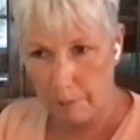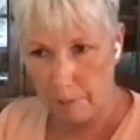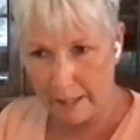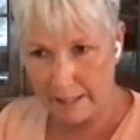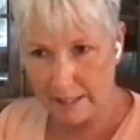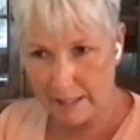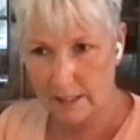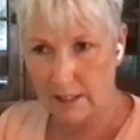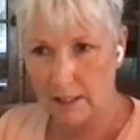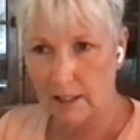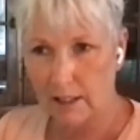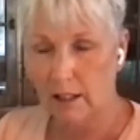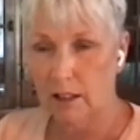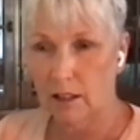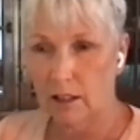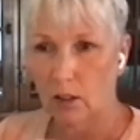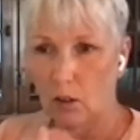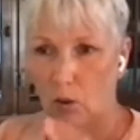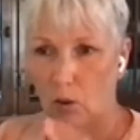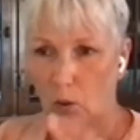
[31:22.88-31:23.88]

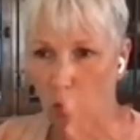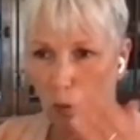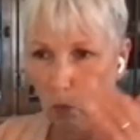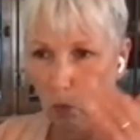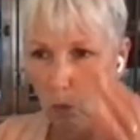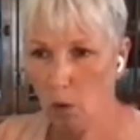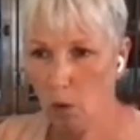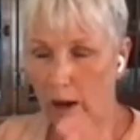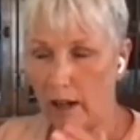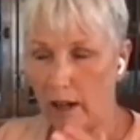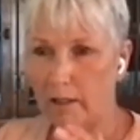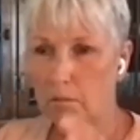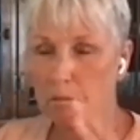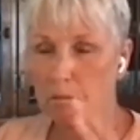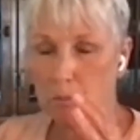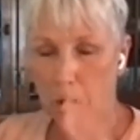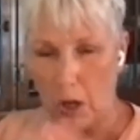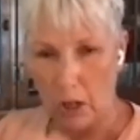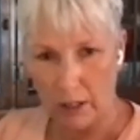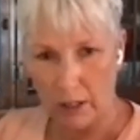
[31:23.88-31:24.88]
basic what
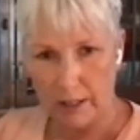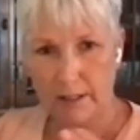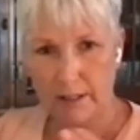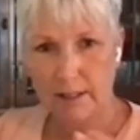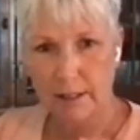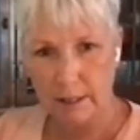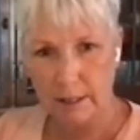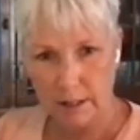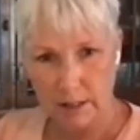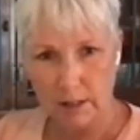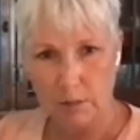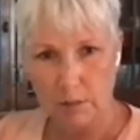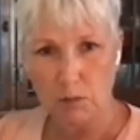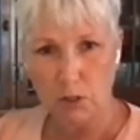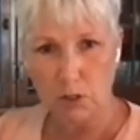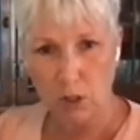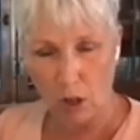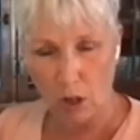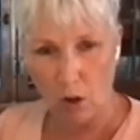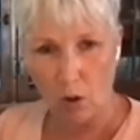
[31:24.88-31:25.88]
body
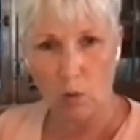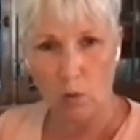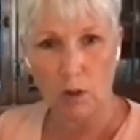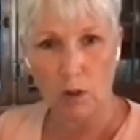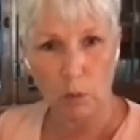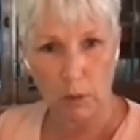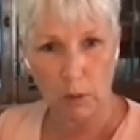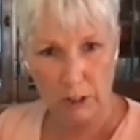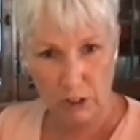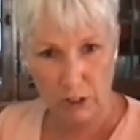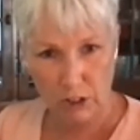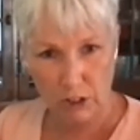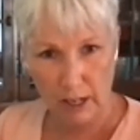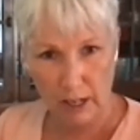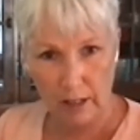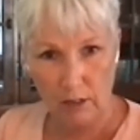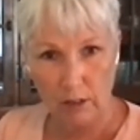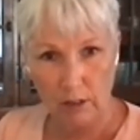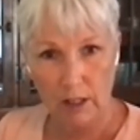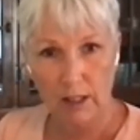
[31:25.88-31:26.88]
systems go with which
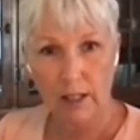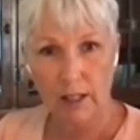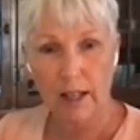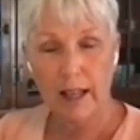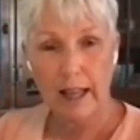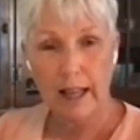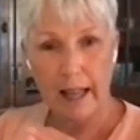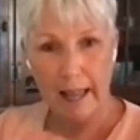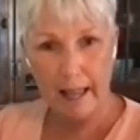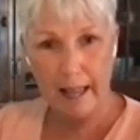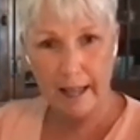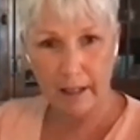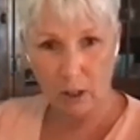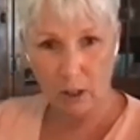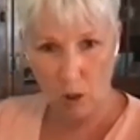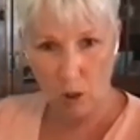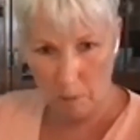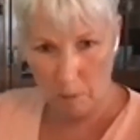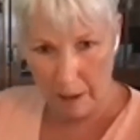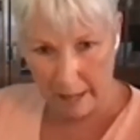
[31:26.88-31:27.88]
chakra, and
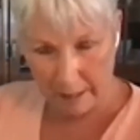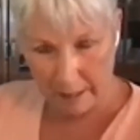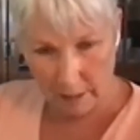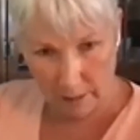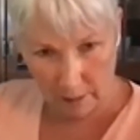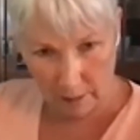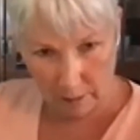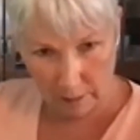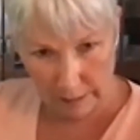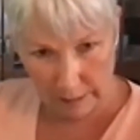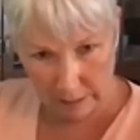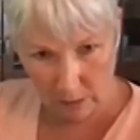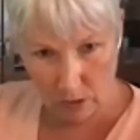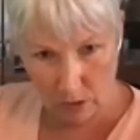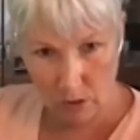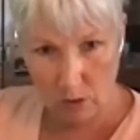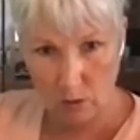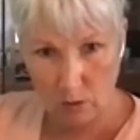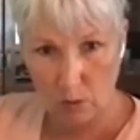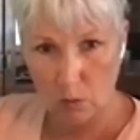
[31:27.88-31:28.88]
go back
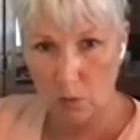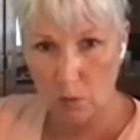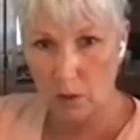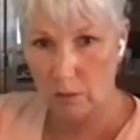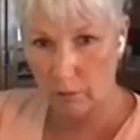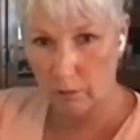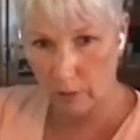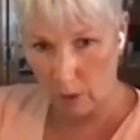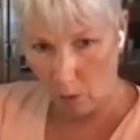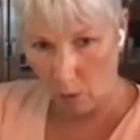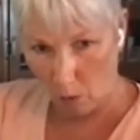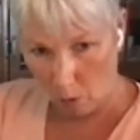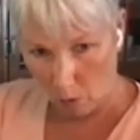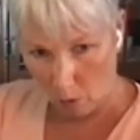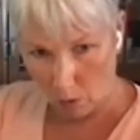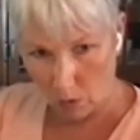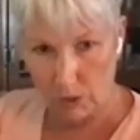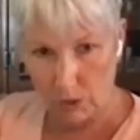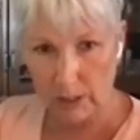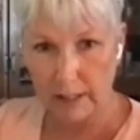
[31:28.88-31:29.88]
into the
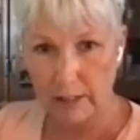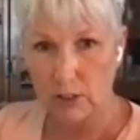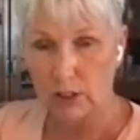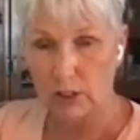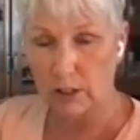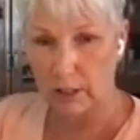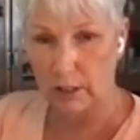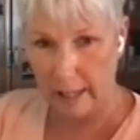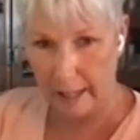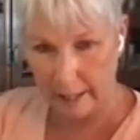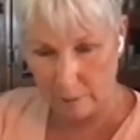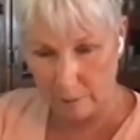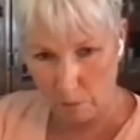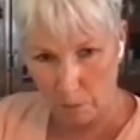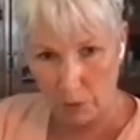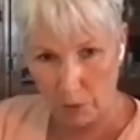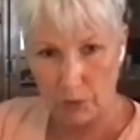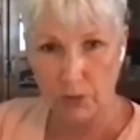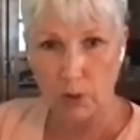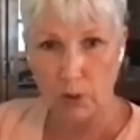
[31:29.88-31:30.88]
whole section and
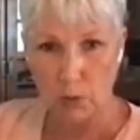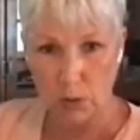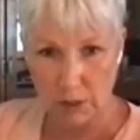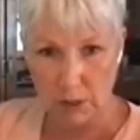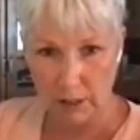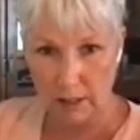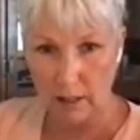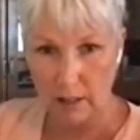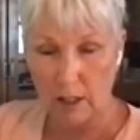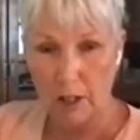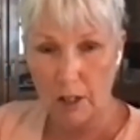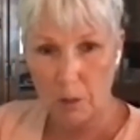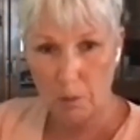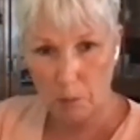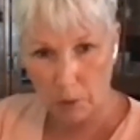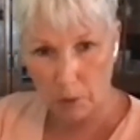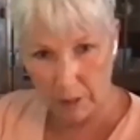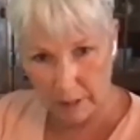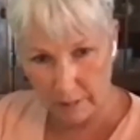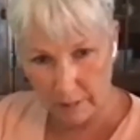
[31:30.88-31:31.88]
put those in.
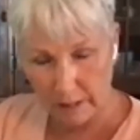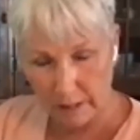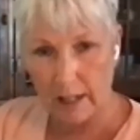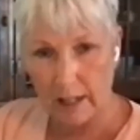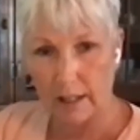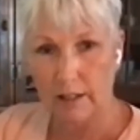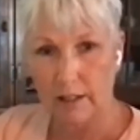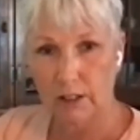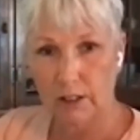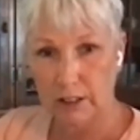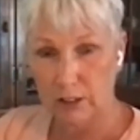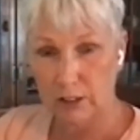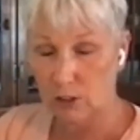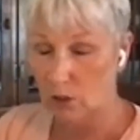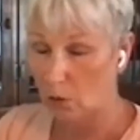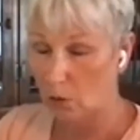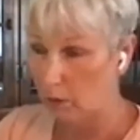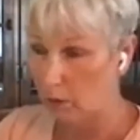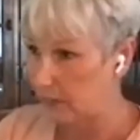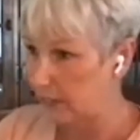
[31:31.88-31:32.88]
Put in the color. And
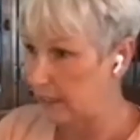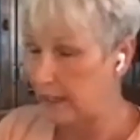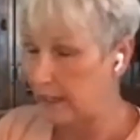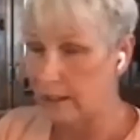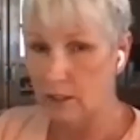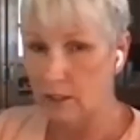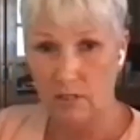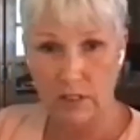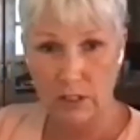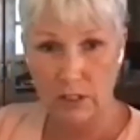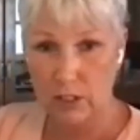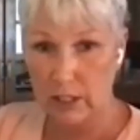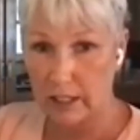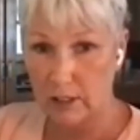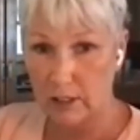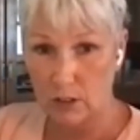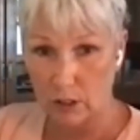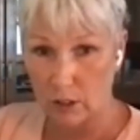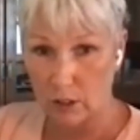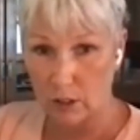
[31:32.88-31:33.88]
so at the end of each
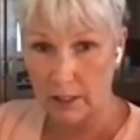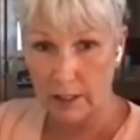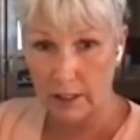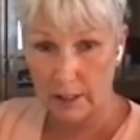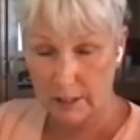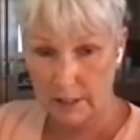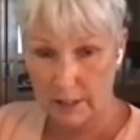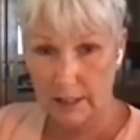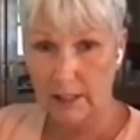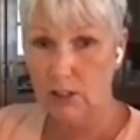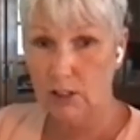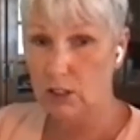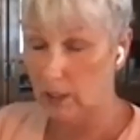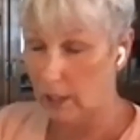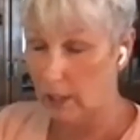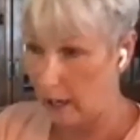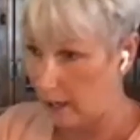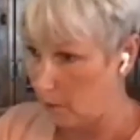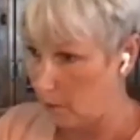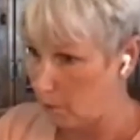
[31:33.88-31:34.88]
angel
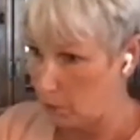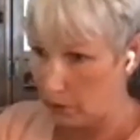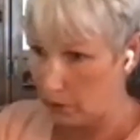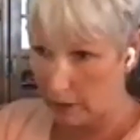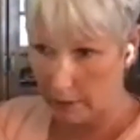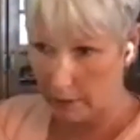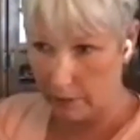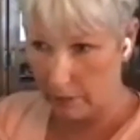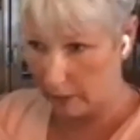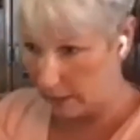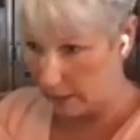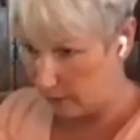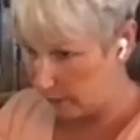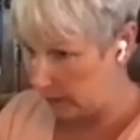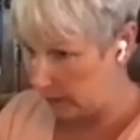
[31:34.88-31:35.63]
section, I put in the